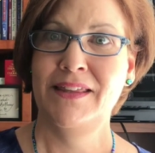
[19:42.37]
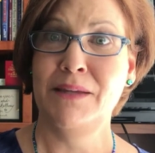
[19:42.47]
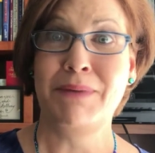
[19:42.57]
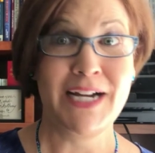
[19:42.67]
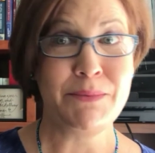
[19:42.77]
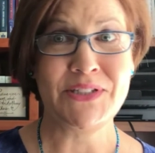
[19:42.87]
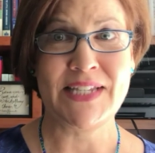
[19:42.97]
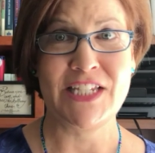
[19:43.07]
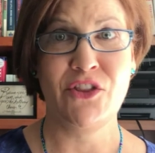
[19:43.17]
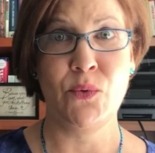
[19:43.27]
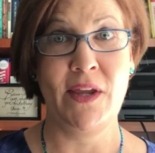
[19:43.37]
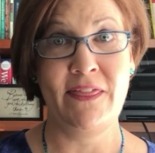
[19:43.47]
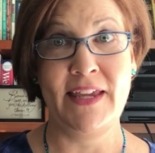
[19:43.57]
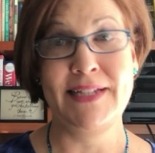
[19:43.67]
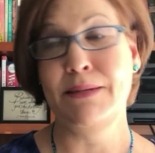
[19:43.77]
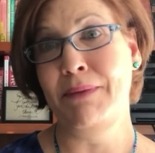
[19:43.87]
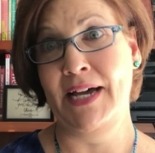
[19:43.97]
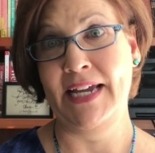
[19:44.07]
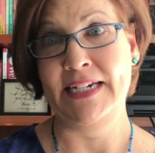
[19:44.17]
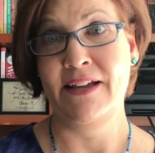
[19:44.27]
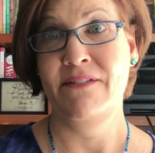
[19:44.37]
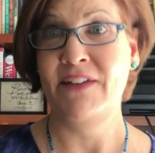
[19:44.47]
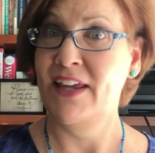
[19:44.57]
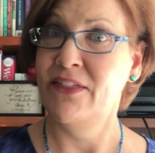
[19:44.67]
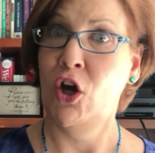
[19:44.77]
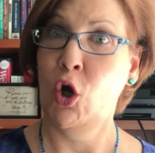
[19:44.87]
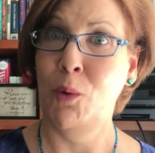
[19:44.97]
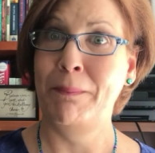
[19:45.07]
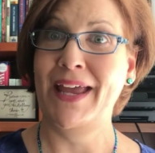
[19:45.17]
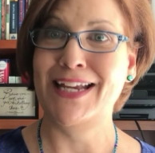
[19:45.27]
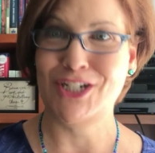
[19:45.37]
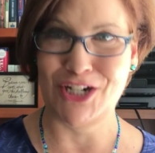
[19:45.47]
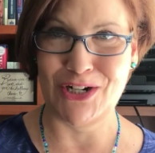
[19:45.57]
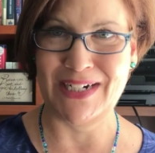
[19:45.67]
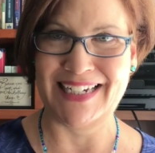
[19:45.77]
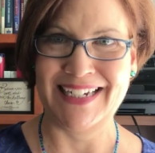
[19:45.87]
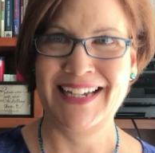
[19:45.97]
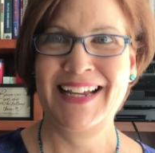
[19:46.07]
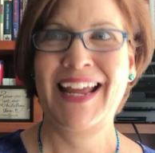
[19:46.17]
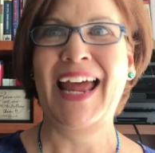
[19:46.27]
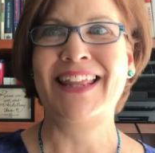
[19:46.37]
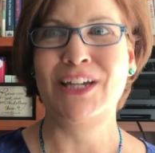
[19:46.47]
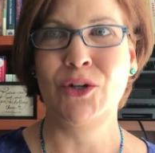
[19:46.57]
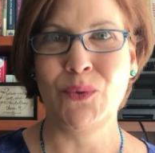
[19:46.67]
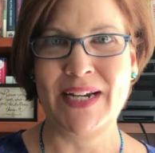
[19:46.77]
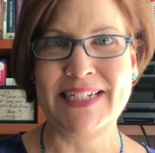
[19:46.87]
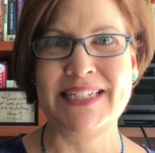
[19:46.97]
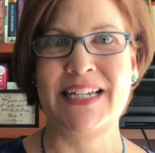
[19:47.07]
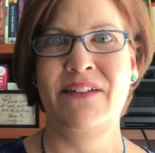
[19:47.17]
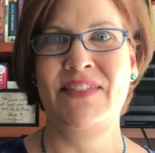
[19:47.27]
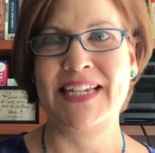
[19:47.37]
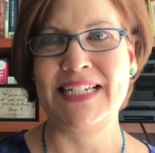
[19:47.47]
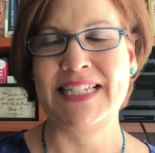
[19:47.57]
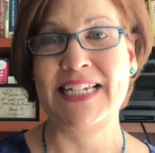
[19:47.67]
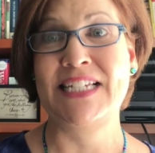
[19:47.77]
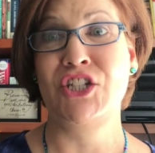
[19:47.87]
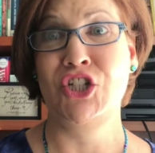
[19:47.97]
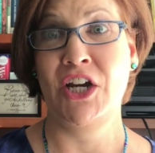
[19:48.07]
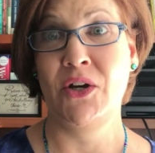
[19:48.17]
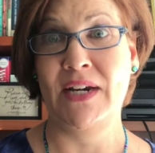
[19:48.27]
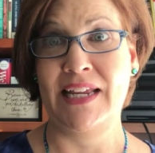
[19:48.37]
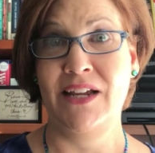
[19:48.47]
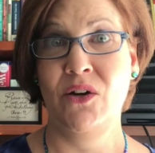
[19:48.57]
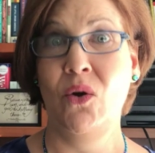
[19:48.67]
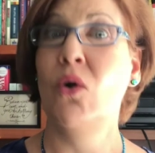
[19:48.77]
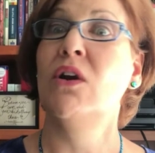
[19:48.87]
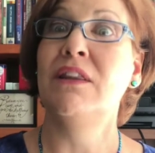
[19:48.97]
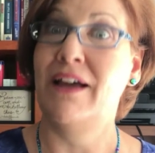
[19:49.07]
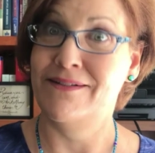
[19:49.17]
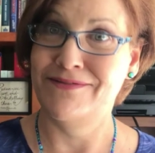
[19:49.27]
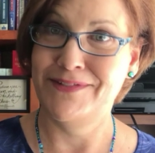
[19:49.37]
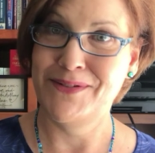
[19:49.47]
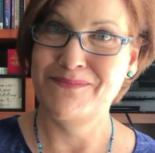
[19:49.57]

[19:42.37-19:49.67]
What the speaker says: The Bible says 3 things abide, faith, hope, and charity, and the greatest of these is charity or love.